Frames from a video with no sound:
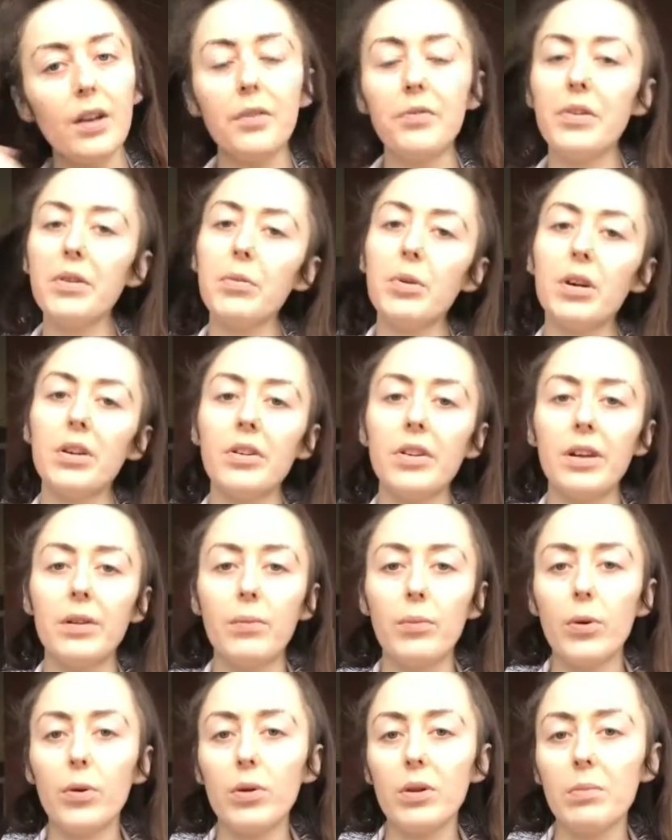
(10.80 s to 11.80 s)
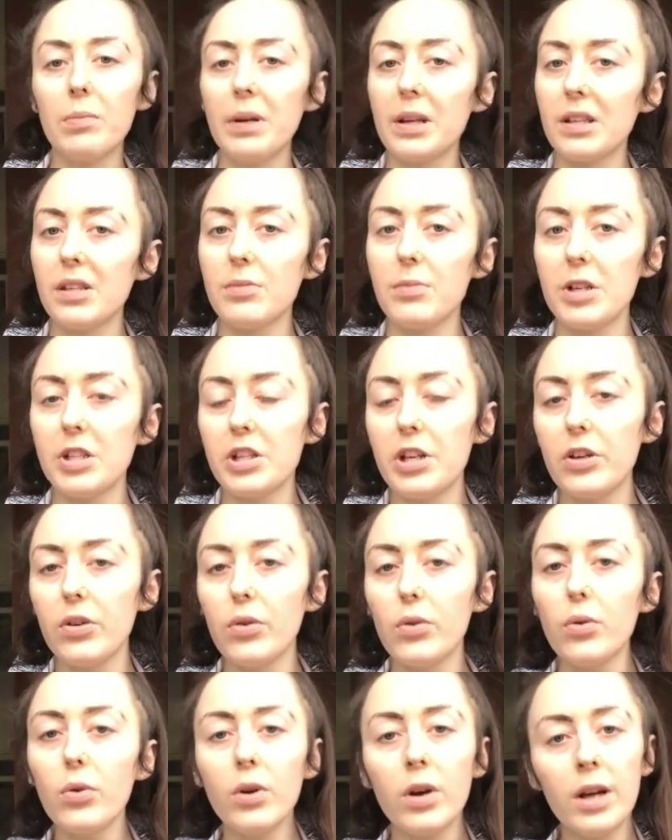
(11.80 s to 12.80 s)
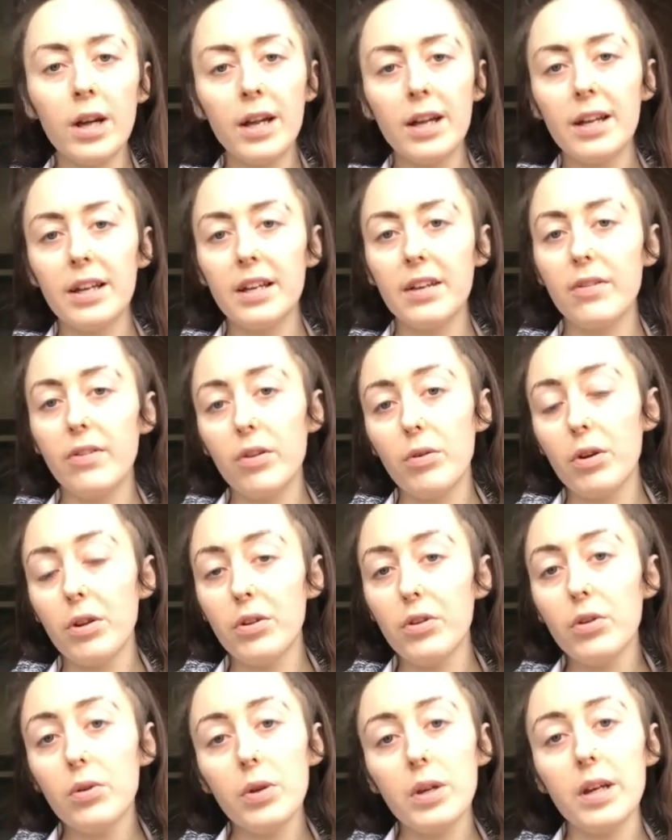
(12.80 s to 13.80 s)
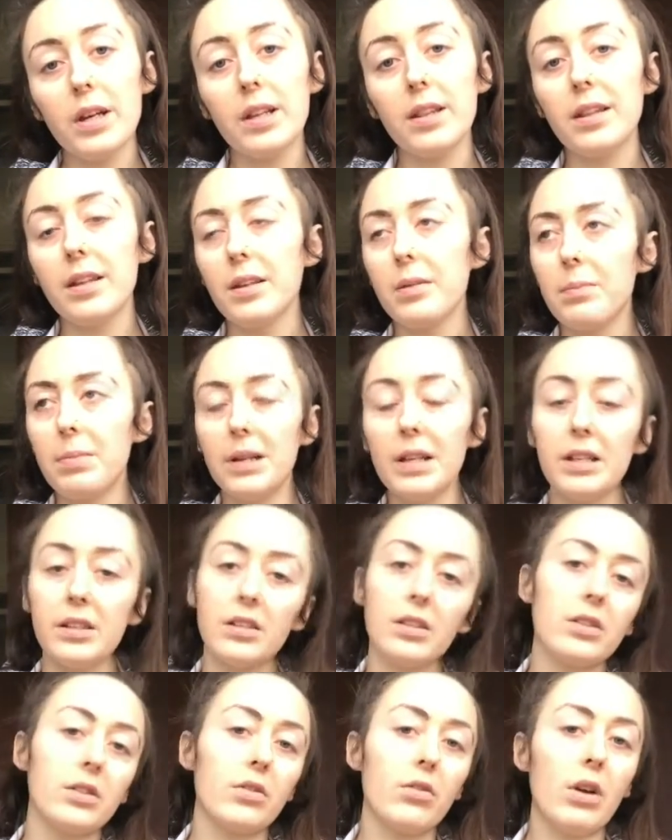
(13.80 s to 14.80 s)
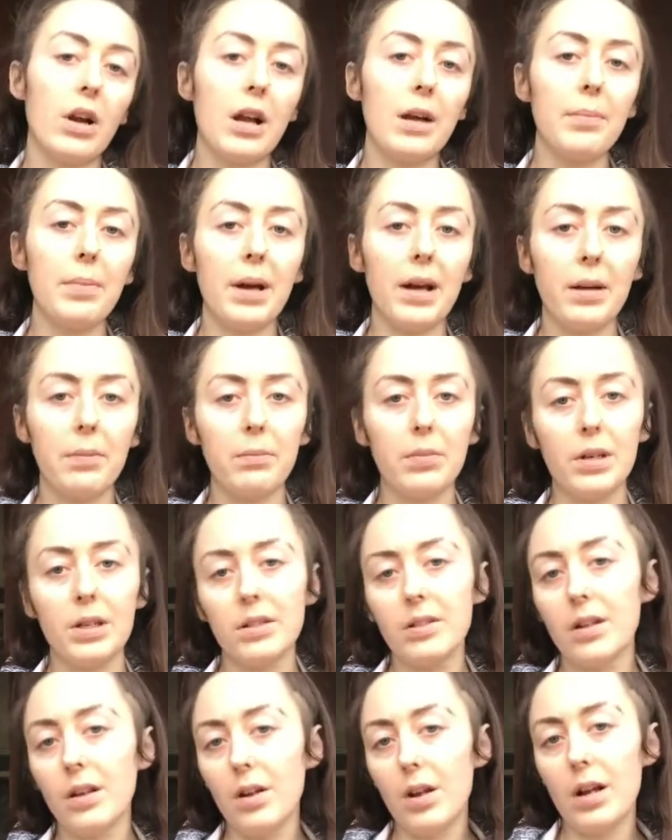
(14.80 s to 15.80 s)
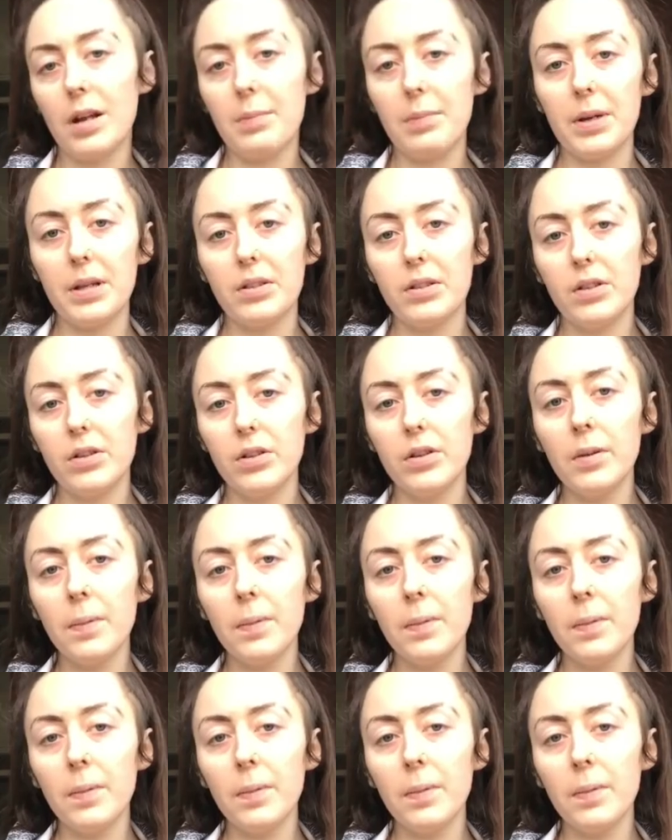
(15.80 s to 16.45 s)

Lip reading: everyone and welcome back to my channel. If you are new here, then please subscribe and press the like button.